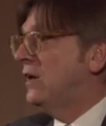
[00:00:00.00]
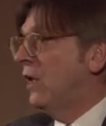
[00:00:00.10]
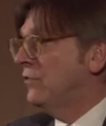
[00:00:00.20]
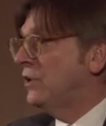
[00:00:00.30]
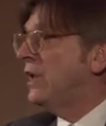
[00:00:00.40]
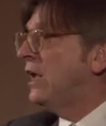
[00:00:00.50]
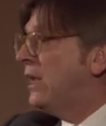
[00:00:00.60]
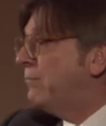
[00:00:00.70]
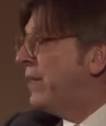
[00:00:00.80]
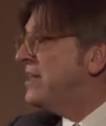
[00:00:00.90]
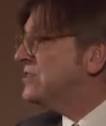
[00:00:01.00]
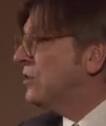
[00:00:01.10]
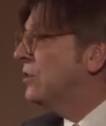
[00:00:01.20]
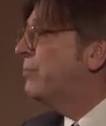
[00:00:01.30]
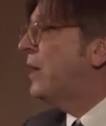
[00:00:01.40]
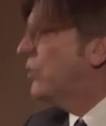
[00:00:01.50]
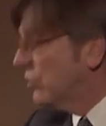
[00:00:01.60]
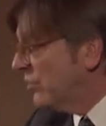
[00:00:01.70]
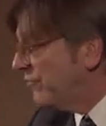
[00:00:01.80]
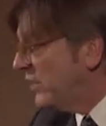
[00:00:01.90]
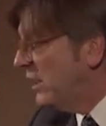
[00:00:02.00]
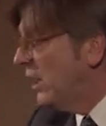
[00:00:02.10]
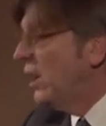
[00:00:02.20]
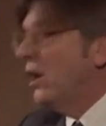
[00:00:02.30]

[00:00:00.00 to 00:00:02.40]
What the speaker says: in London, and based on the biography